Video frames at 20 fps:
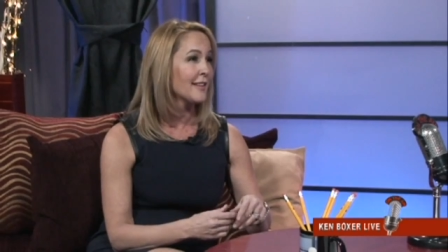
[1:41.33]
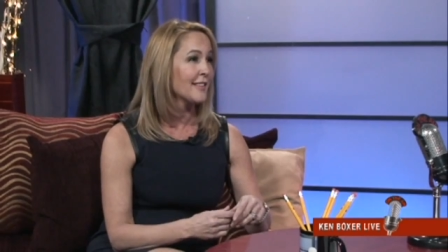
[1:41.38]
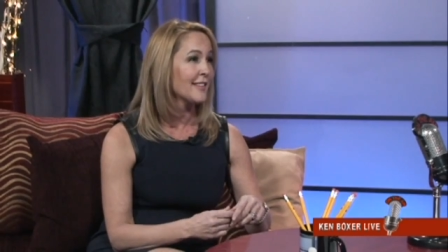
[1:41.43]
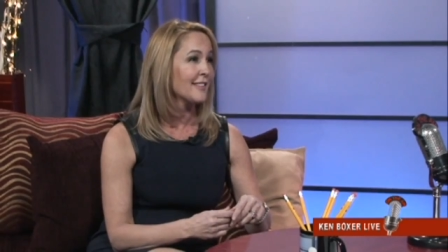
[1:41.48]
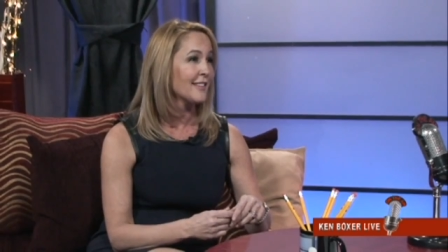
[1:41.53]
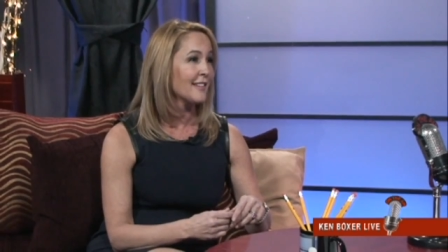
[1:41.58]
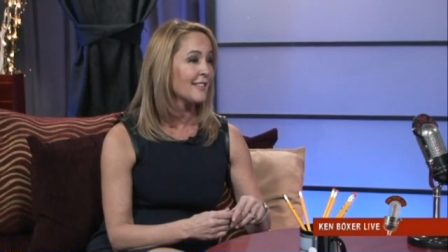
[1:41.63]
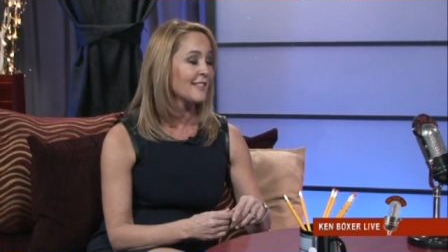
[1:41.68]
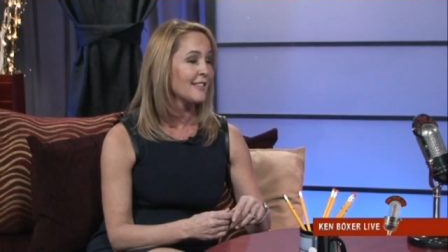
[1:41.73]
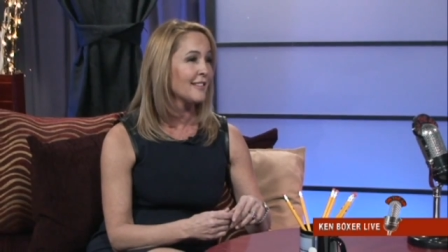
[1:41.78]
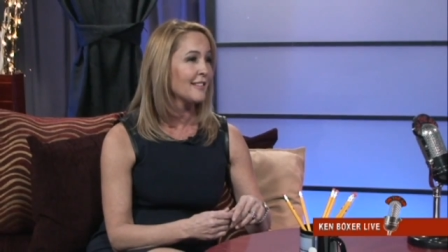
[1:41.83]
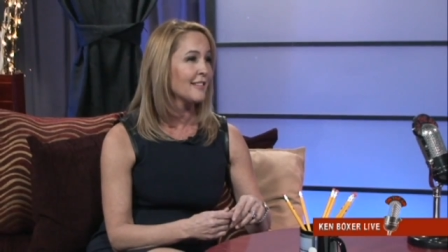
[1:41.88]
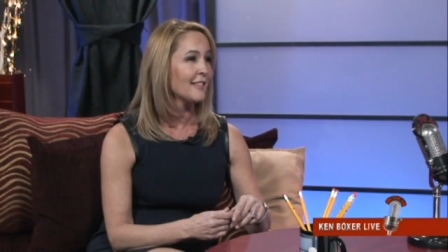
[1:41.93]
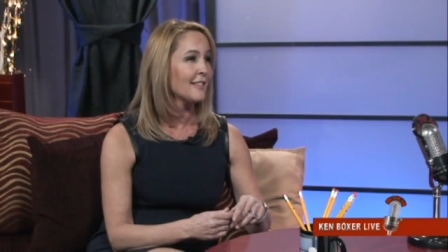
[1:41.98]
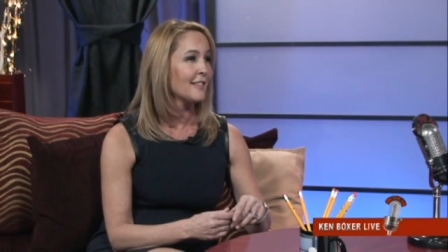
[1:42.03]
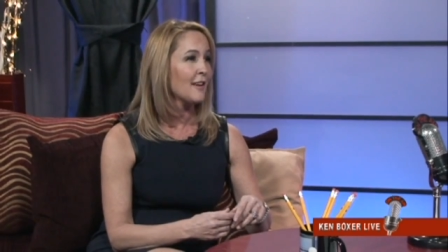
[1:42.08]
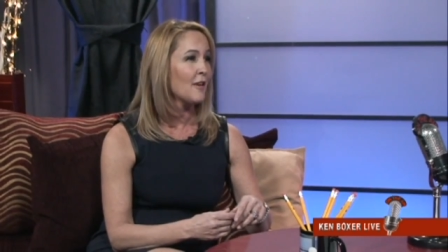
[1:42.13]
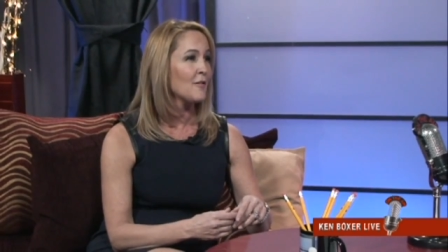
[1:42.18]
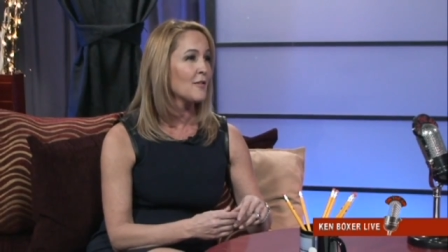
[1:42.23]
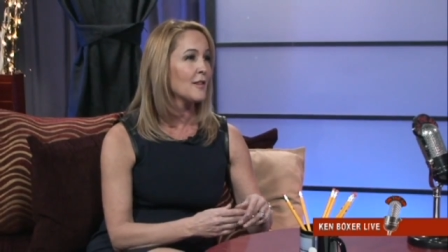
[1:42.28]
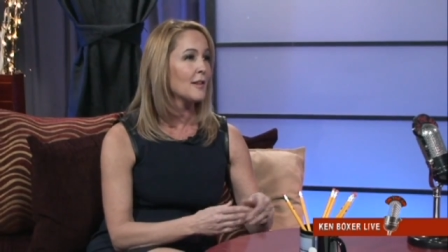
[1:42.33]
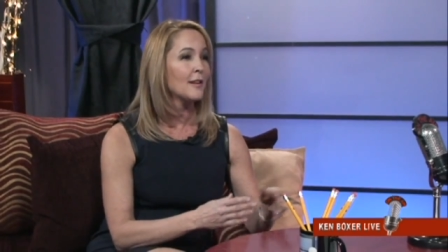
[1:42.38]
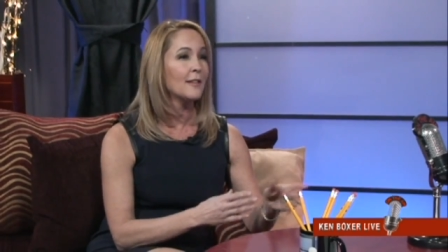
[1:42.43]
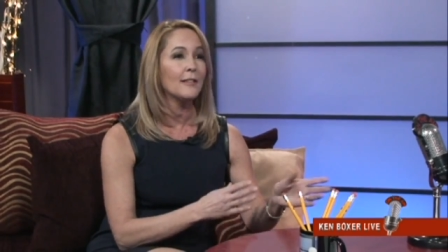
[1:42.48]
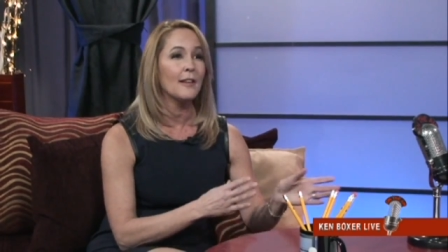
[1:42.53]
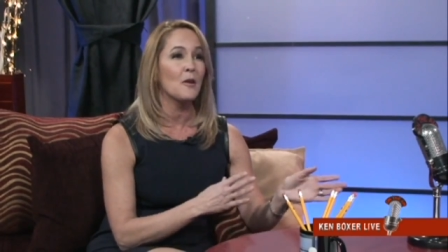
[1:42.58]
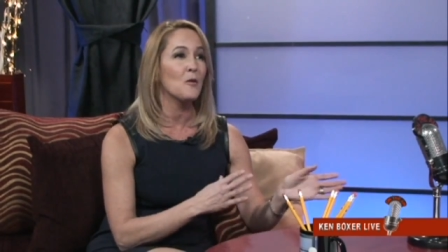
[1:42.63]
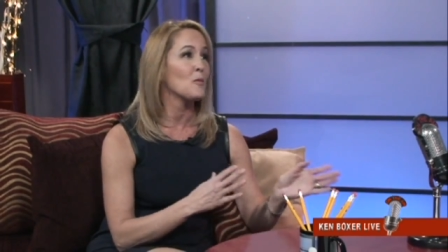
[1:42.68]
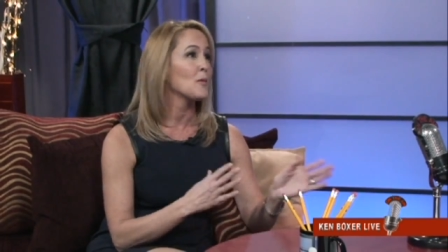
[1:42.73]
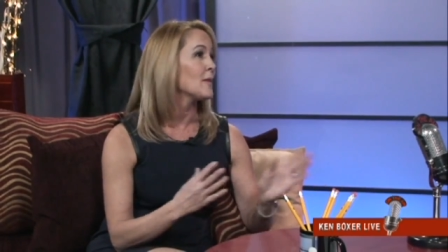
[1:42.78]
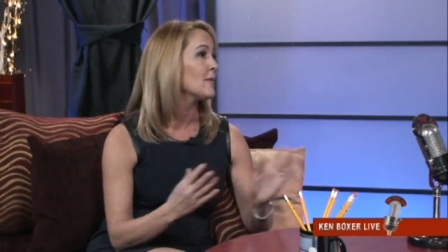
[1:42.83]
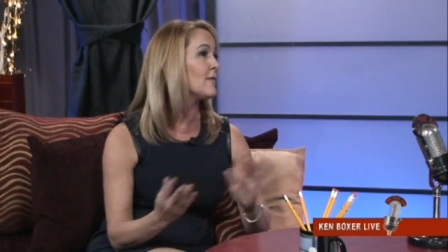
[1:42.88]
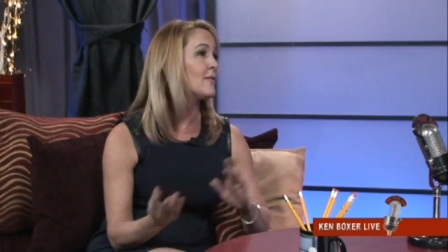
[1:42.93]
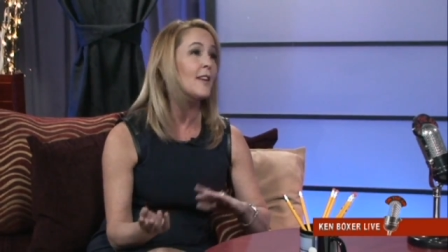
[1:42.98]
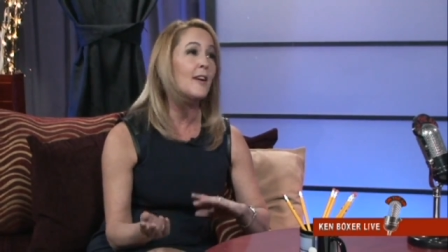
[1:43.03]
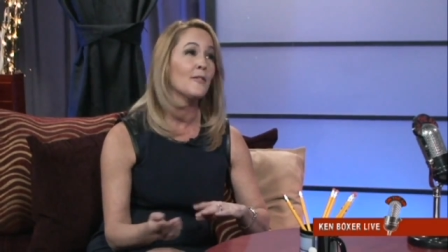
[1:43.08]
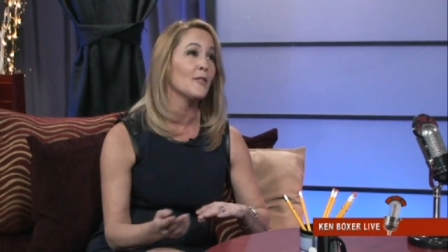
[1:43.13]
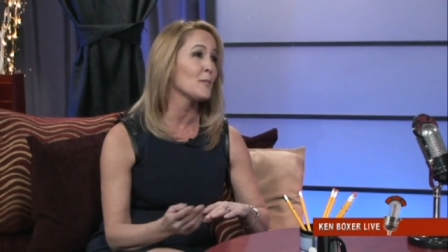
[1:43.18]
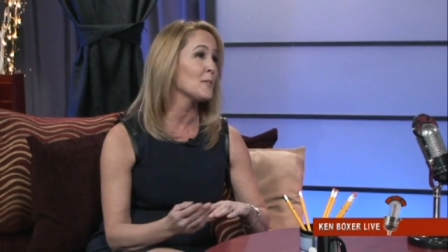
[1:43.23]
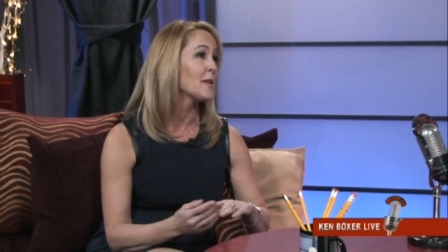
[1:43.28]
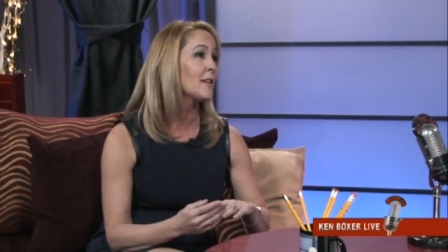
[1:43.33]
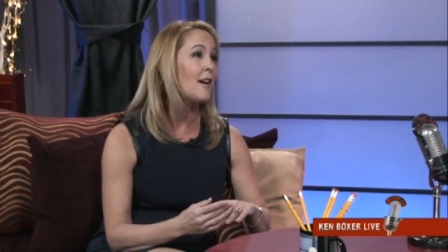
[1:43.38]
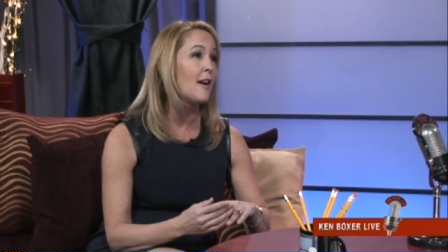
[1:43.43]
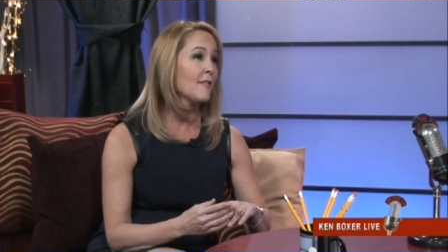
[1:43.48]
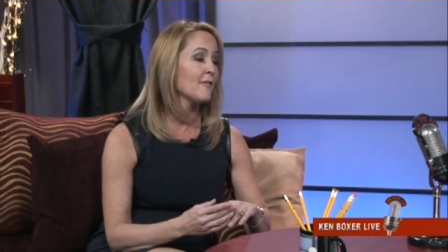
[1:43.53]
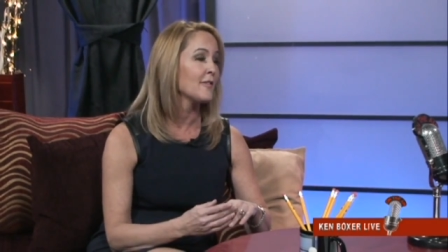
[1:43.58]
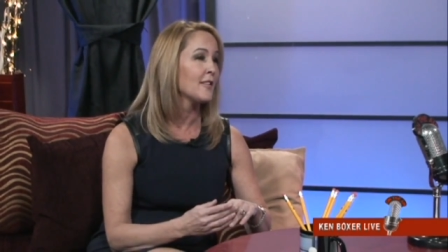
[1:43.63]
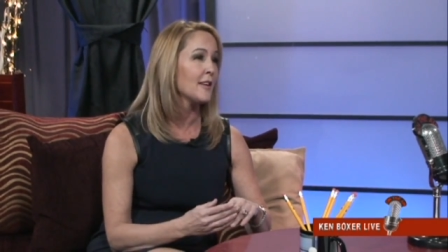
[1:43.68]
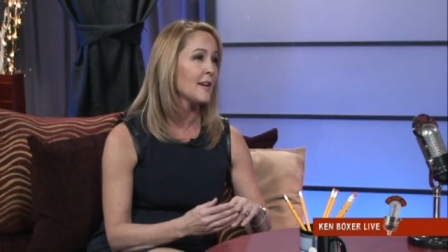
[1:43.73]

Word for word: in the 60s and 70s and we've never been off